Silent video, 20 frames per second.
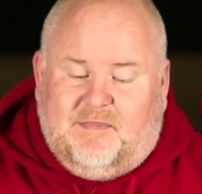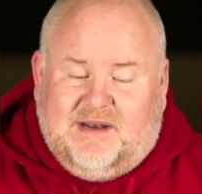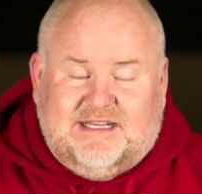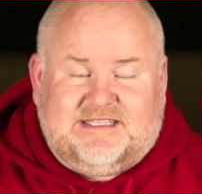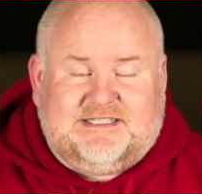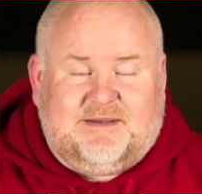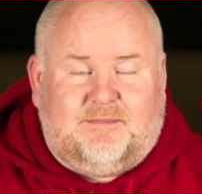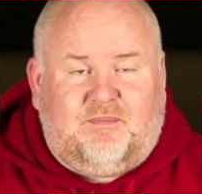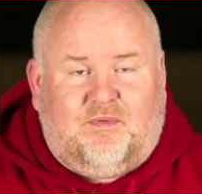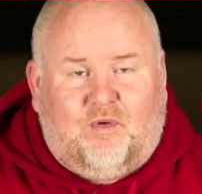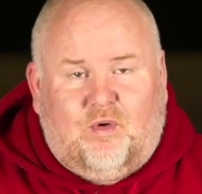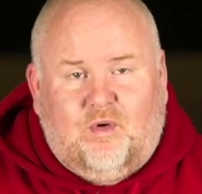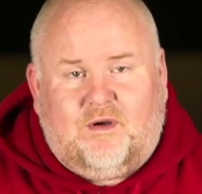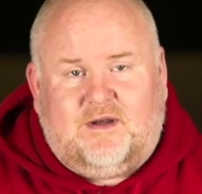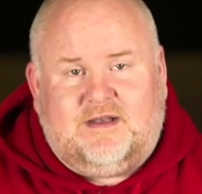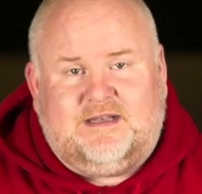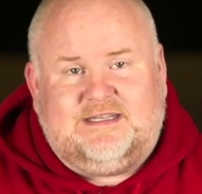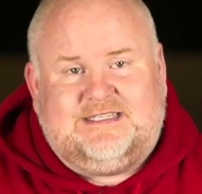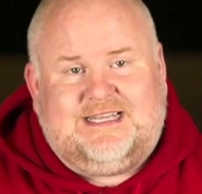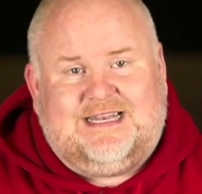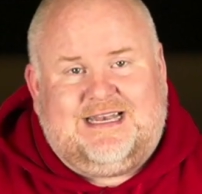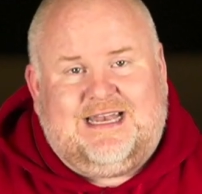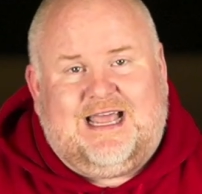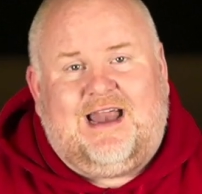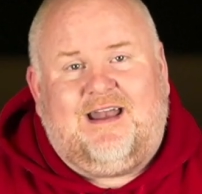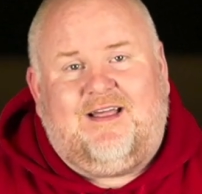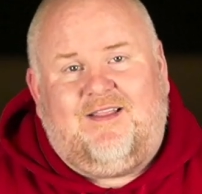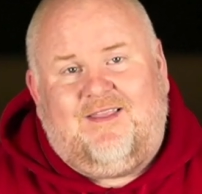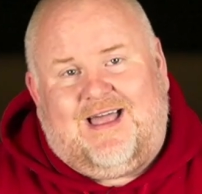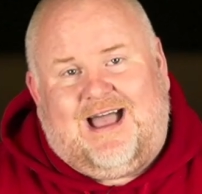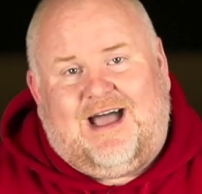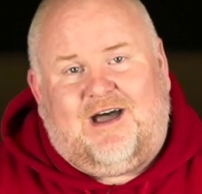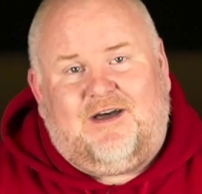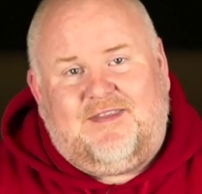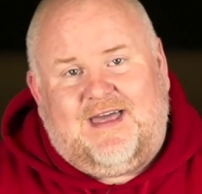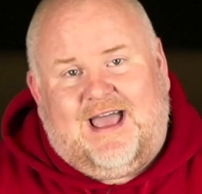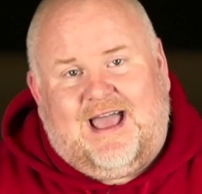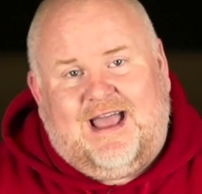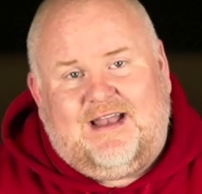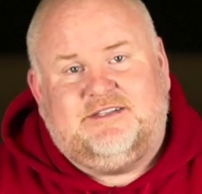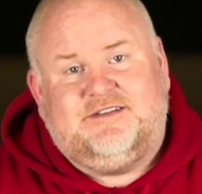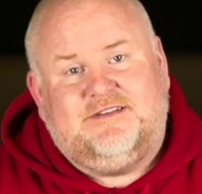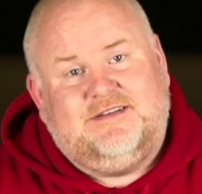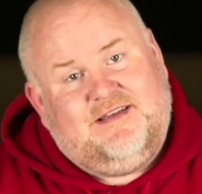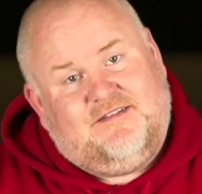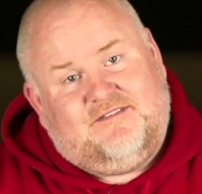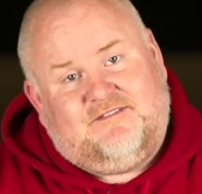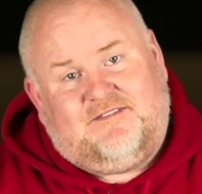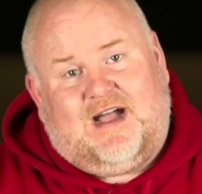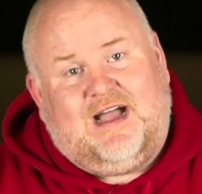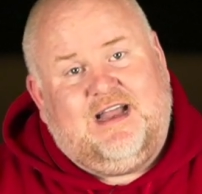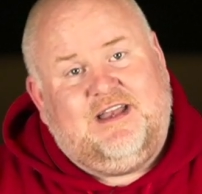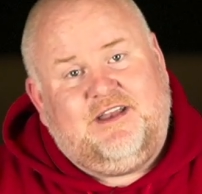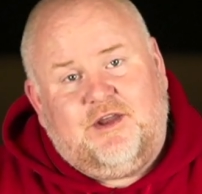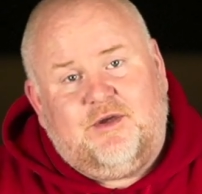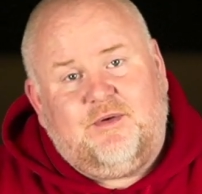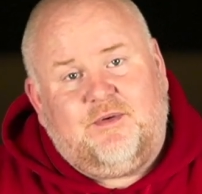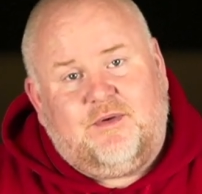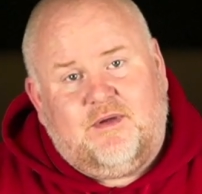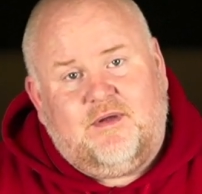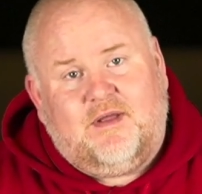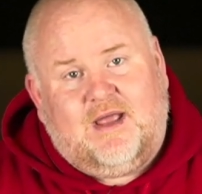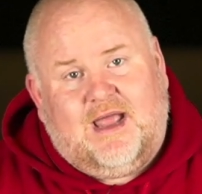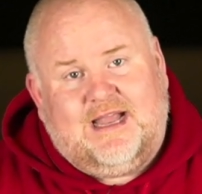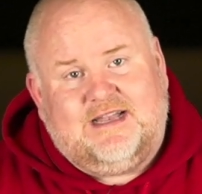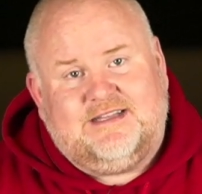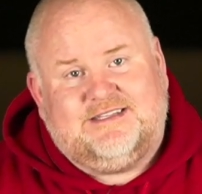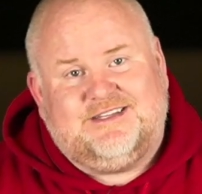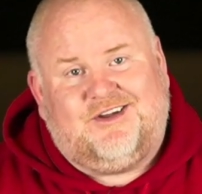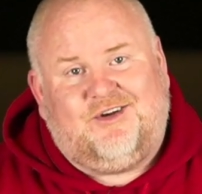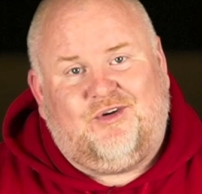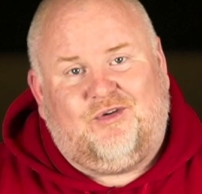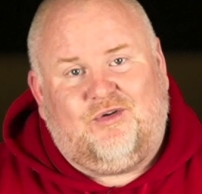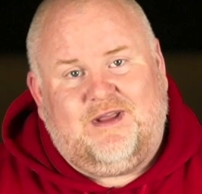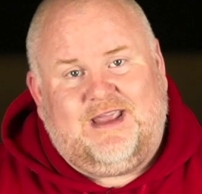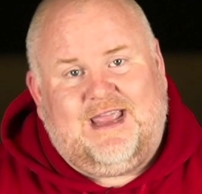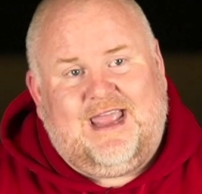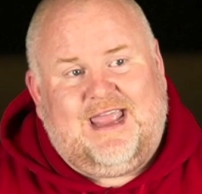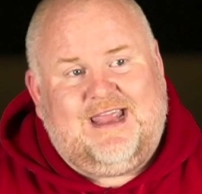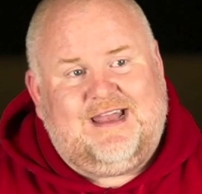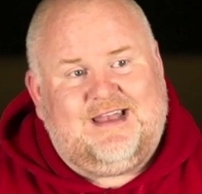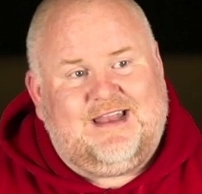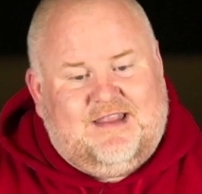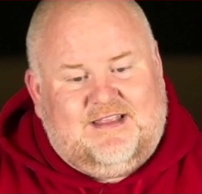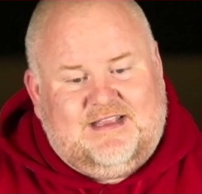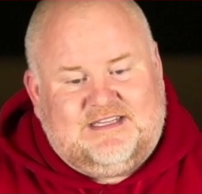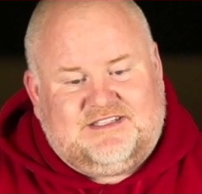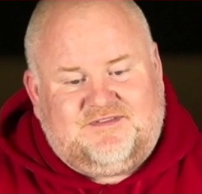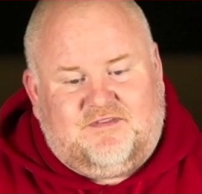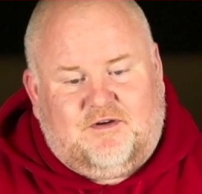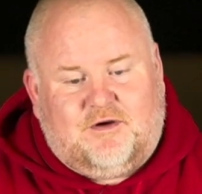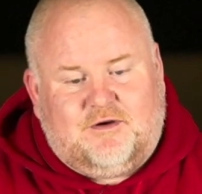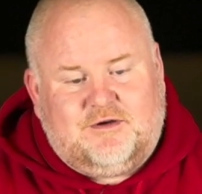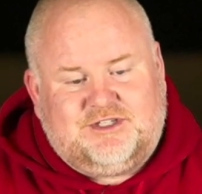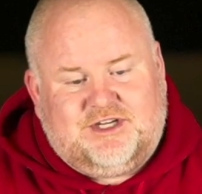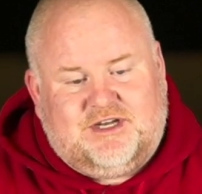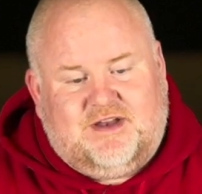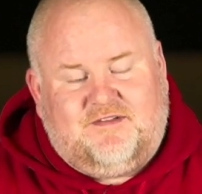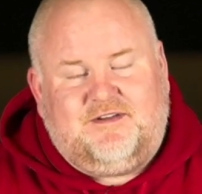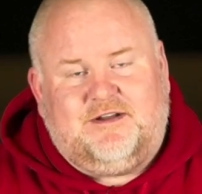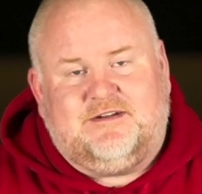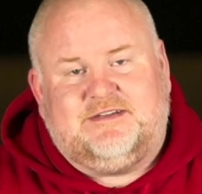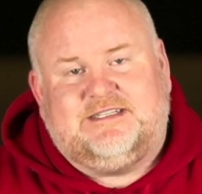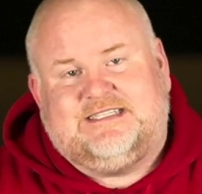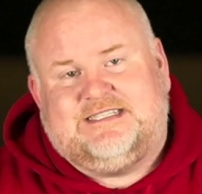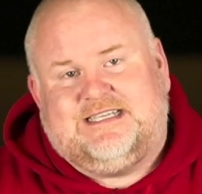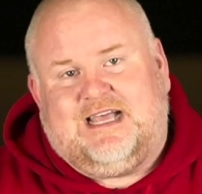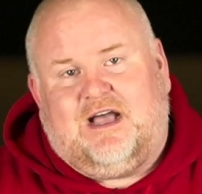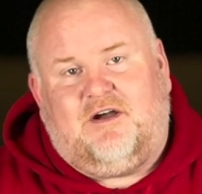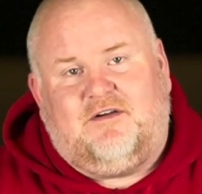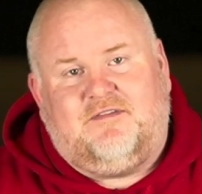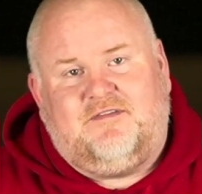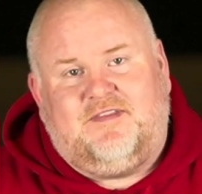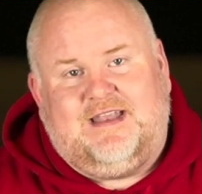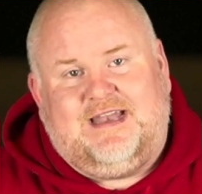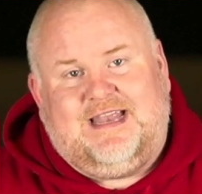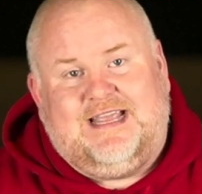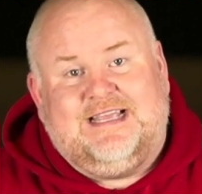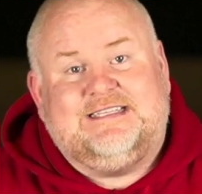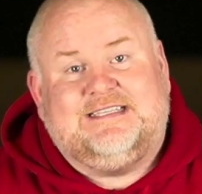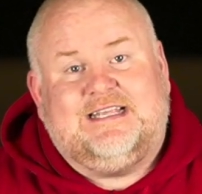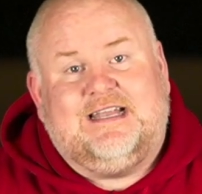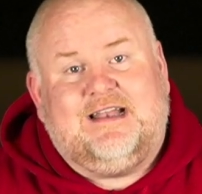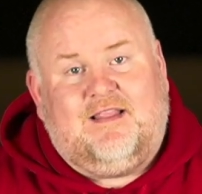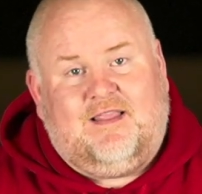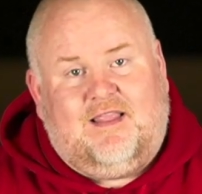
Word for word: But it's important to not allow that to define you and to create this version of yourself that isn't